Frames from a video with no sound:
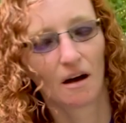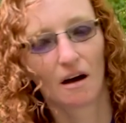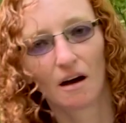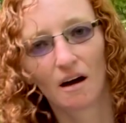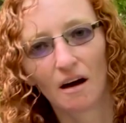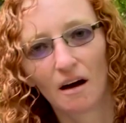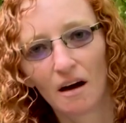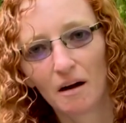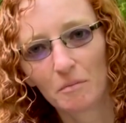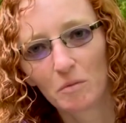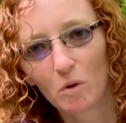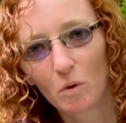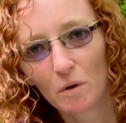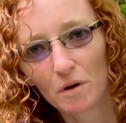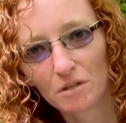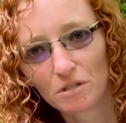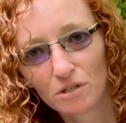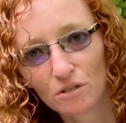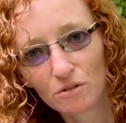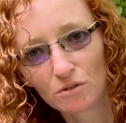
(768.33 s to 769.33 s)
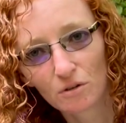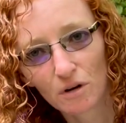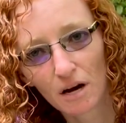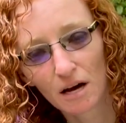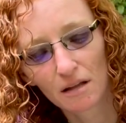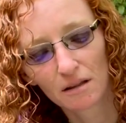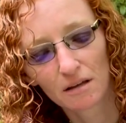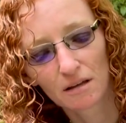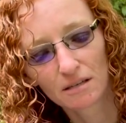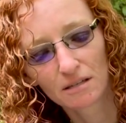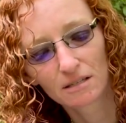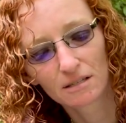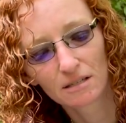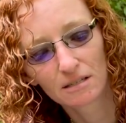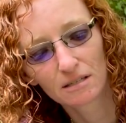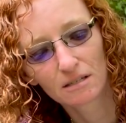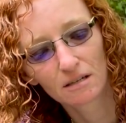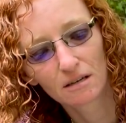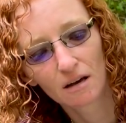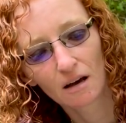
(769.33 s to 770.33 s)
I'm going to try
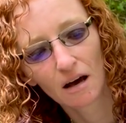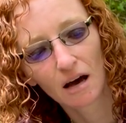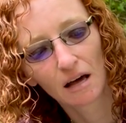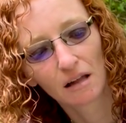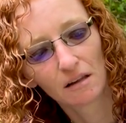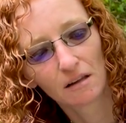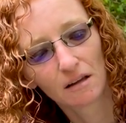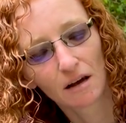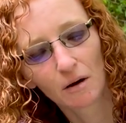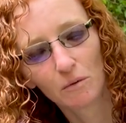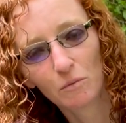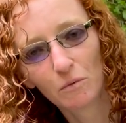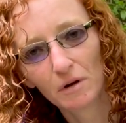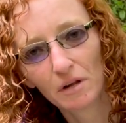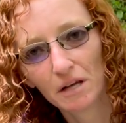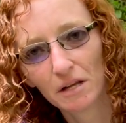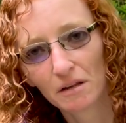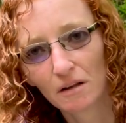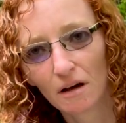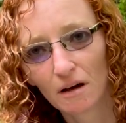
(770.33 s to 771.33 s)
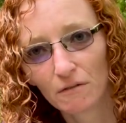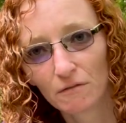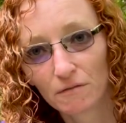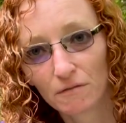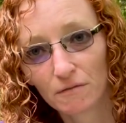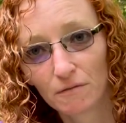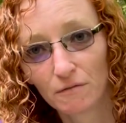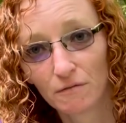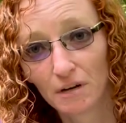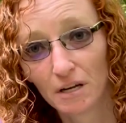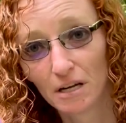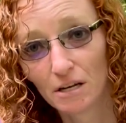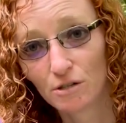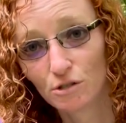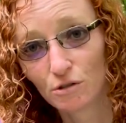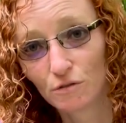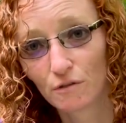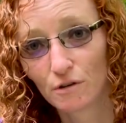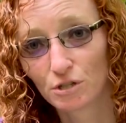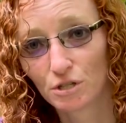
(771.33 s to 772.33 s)
this. I really love vintage
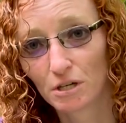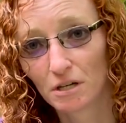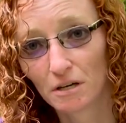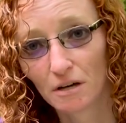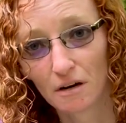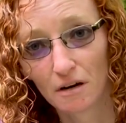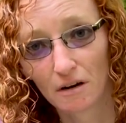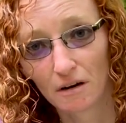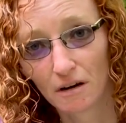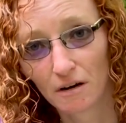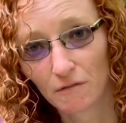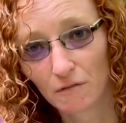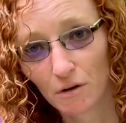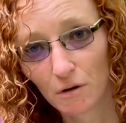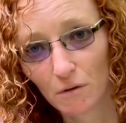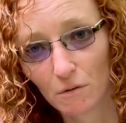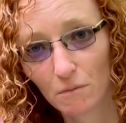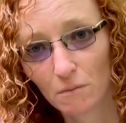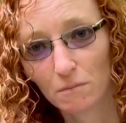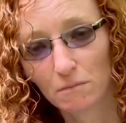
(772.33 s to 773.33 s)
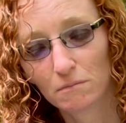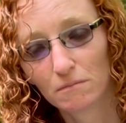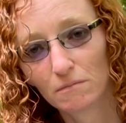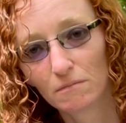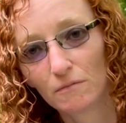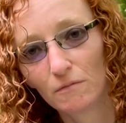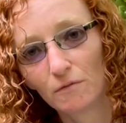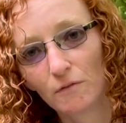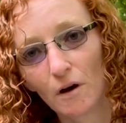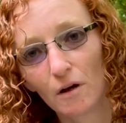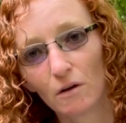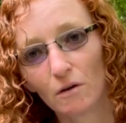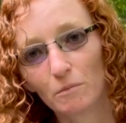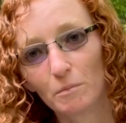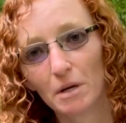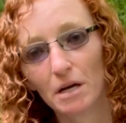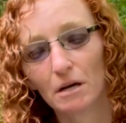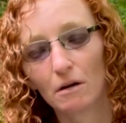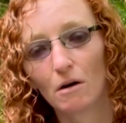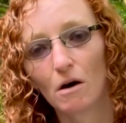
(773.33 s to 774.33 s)
fishing gear. If you follow
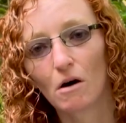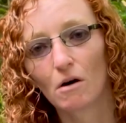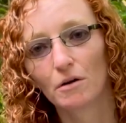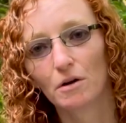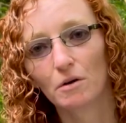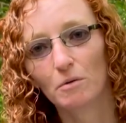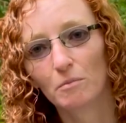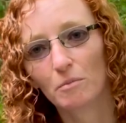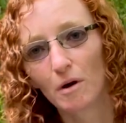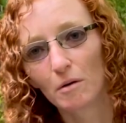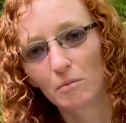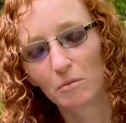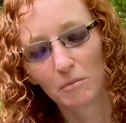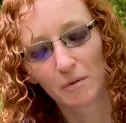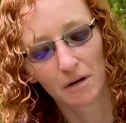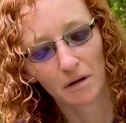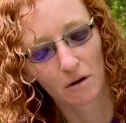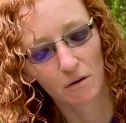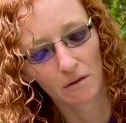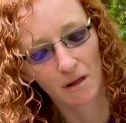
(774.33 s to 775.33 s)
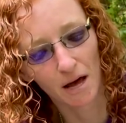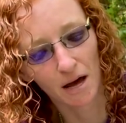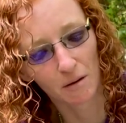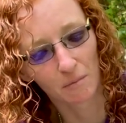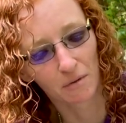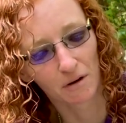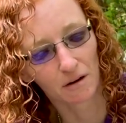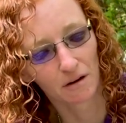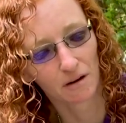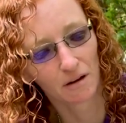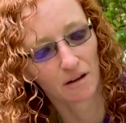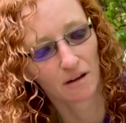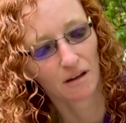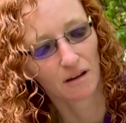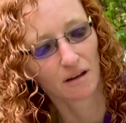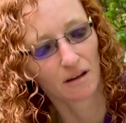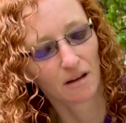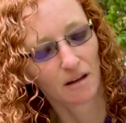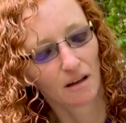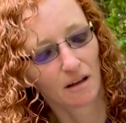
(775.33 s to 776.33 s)
me at all, you probably know that, but
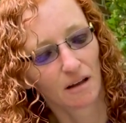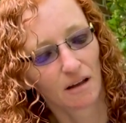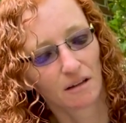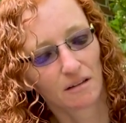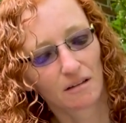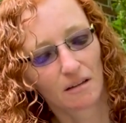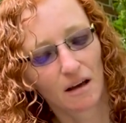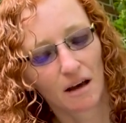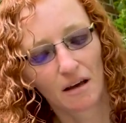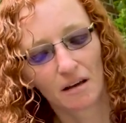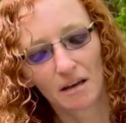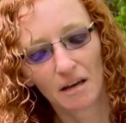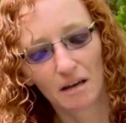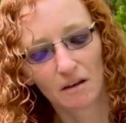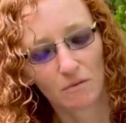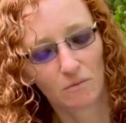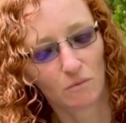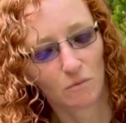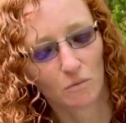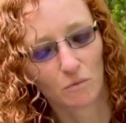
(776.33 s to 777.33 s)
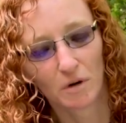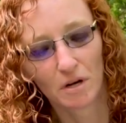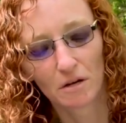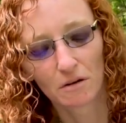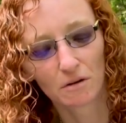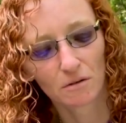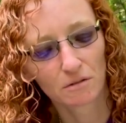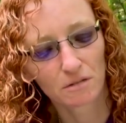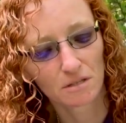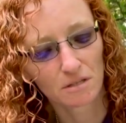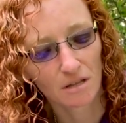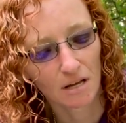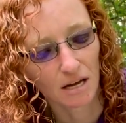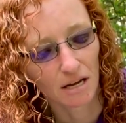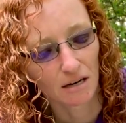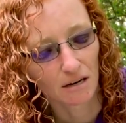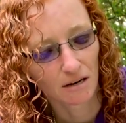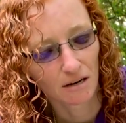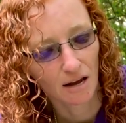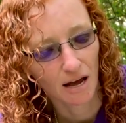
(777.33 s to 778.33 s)
I get reels that
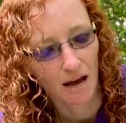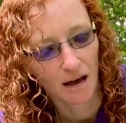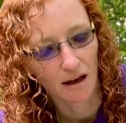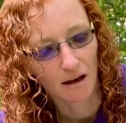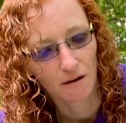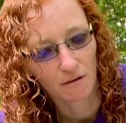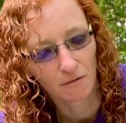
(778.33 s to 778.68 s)
have